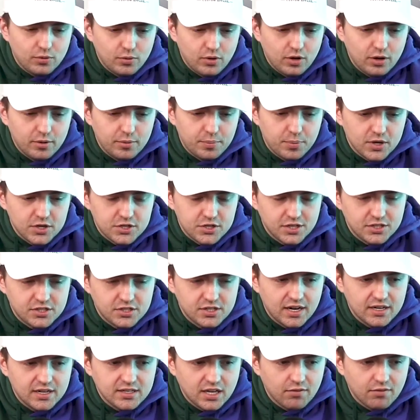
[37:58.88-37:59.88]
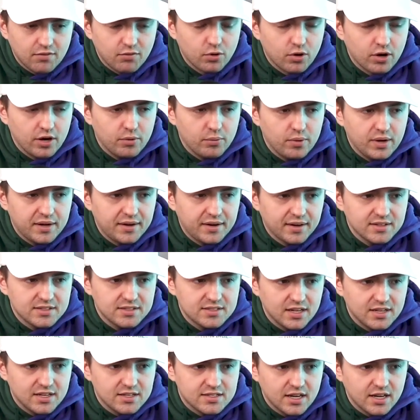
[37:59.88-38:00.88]
Well, we appreciate you guys. Have a great weekend.
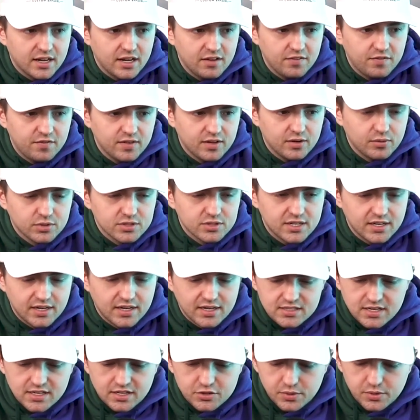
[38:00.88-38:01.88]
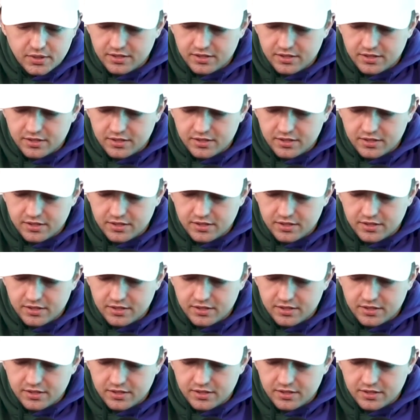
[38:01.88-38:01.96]
Stay safe, and we'll see you guys next